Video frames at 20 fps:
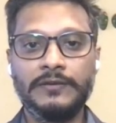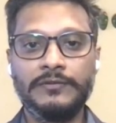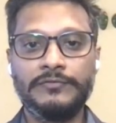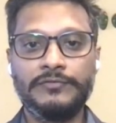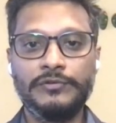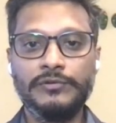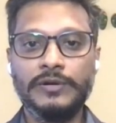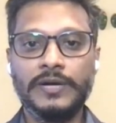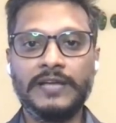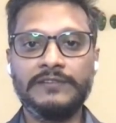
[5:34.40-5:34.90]

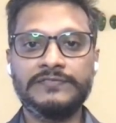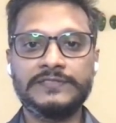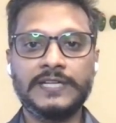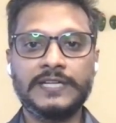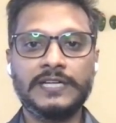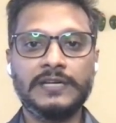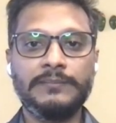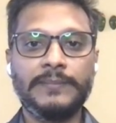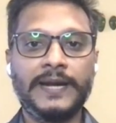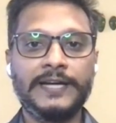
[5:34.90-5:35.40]
full
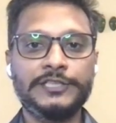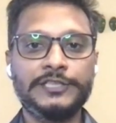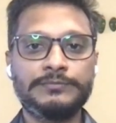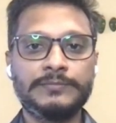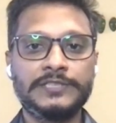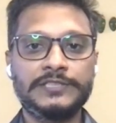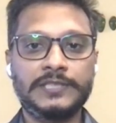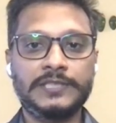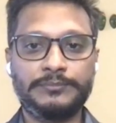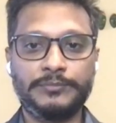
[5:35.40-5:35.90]
lifecycle
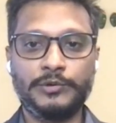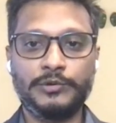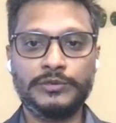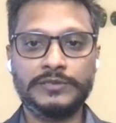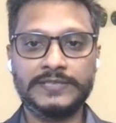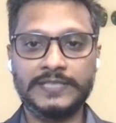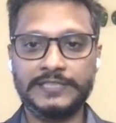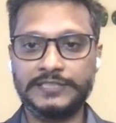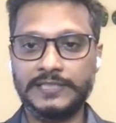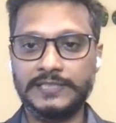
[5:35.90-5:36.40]
management support
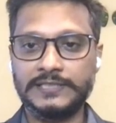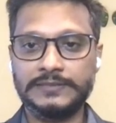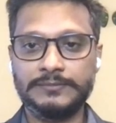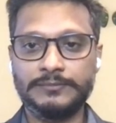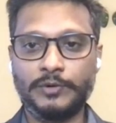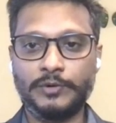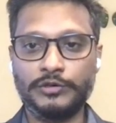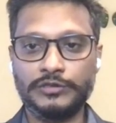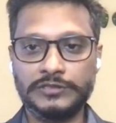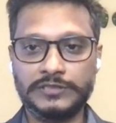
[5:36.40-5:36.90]
such as
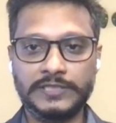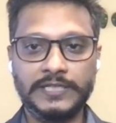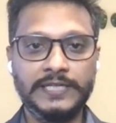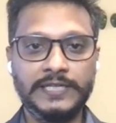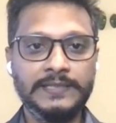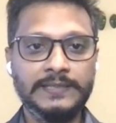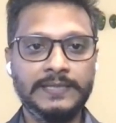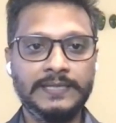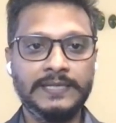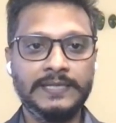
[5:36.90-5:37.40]
model
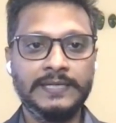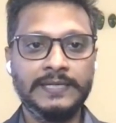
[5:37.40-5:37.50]
training,